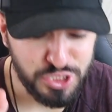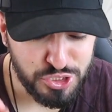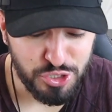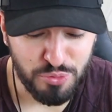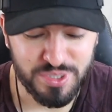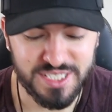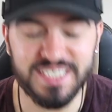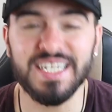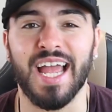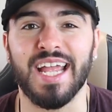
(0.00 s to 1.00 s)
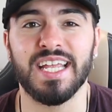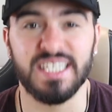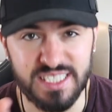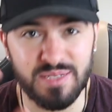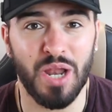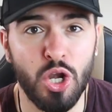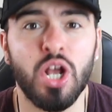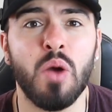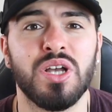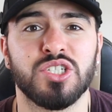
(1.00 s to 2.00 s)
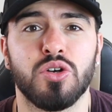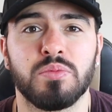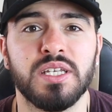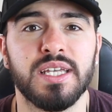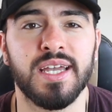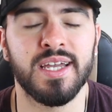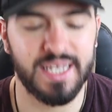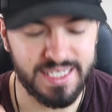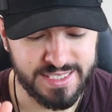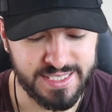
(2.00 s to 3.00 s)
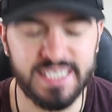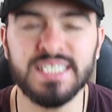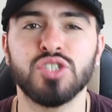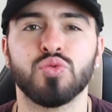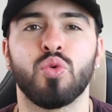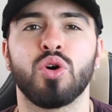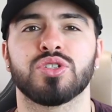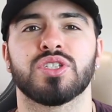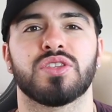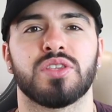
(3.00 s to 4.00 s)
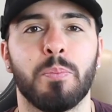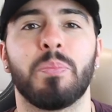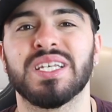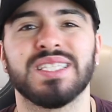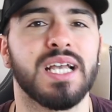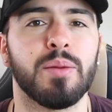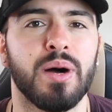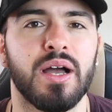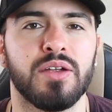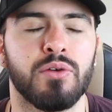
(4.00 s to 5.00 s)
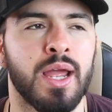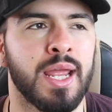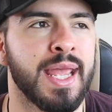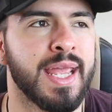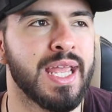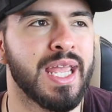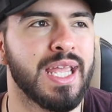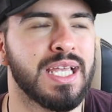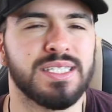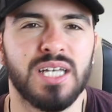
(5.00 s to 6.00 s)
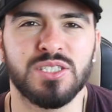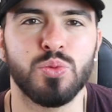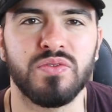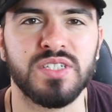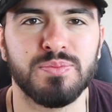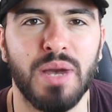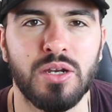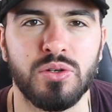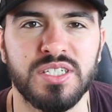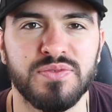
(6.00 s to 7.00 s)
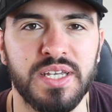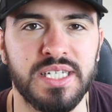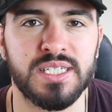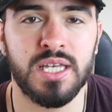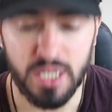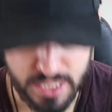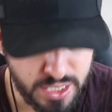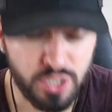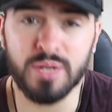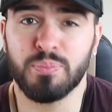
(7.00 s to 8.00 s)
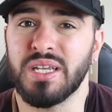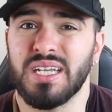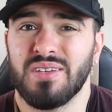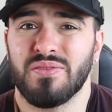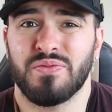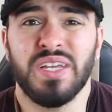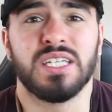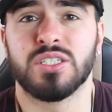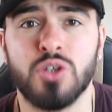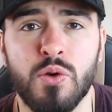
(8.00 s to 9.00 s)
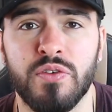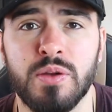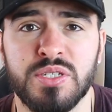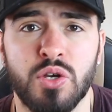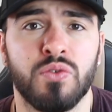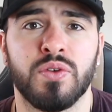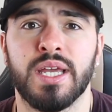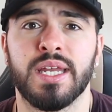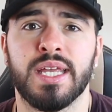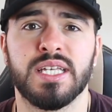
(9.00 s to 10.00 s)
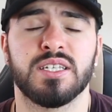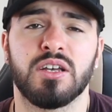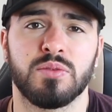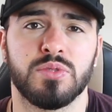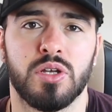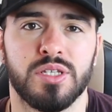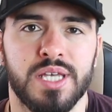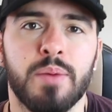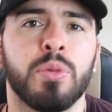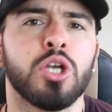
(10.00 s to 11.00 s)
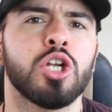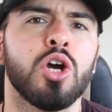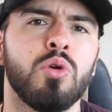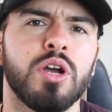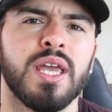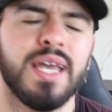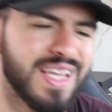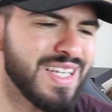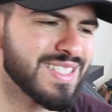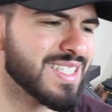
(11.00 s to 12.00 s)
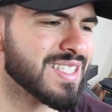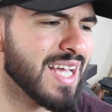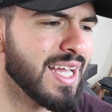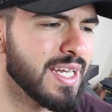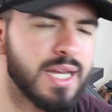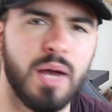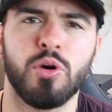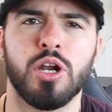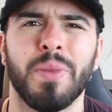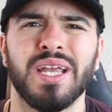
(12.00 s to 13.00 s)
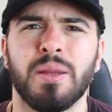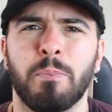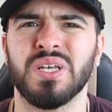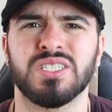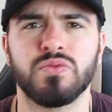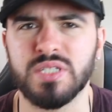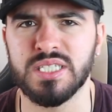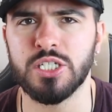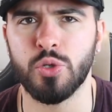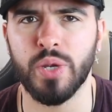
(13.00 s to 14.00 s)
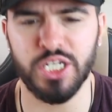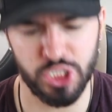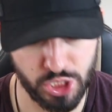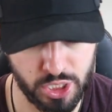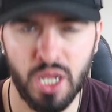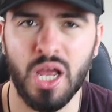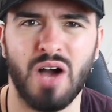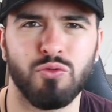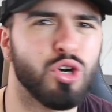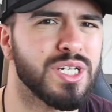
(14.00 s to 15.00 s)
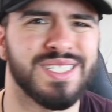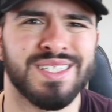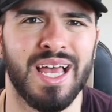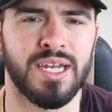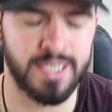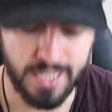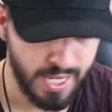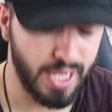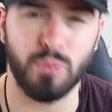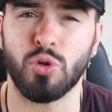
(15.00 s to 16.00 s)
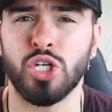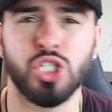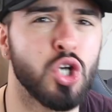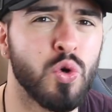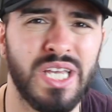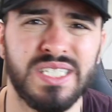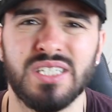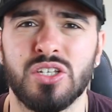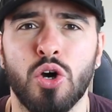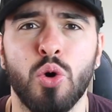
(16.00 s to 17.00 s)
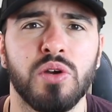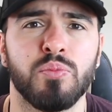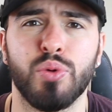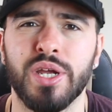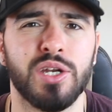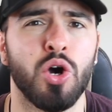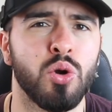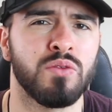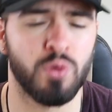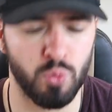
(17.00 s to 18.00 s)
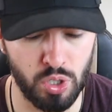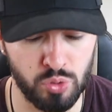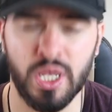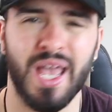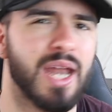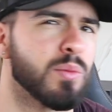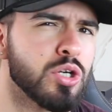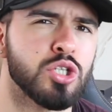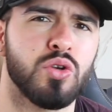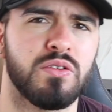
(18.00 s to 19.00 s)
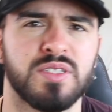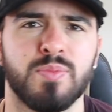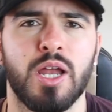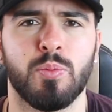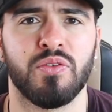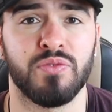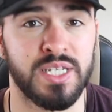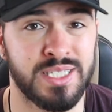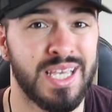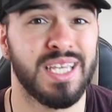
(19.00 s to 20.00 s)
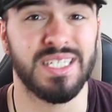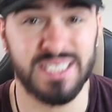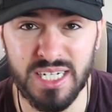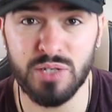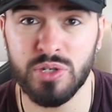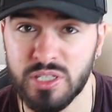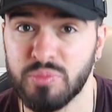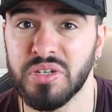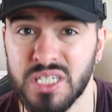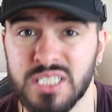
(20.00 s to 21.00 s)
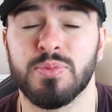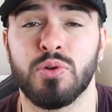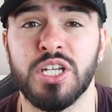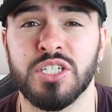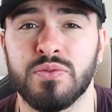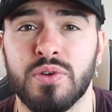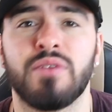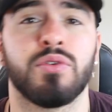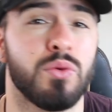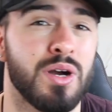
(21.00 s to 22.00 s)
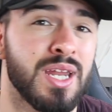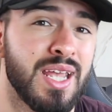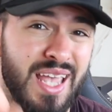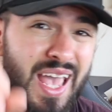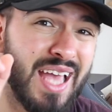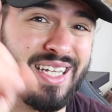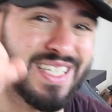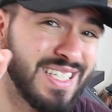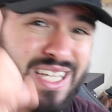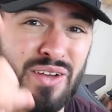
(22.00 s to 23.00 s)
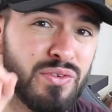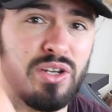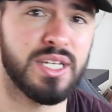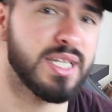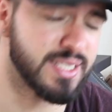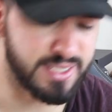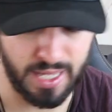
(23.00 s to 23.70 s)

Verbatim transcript: you know what's like? Look at where I stopped it, yeah? This is what's the best thing about it, right? He does it with a smile on his face. He could be feeling sorry for himself in his circumstance here. But you know what, yeah? He's decided, I'm going to make the best of the situation. I've got this talent and I'm going to showcase it to the whole of Britain, the whole of the world, and I'm going to do it with a smile on my face. He said he wanted to be an inspiration for everyone, and he definitely is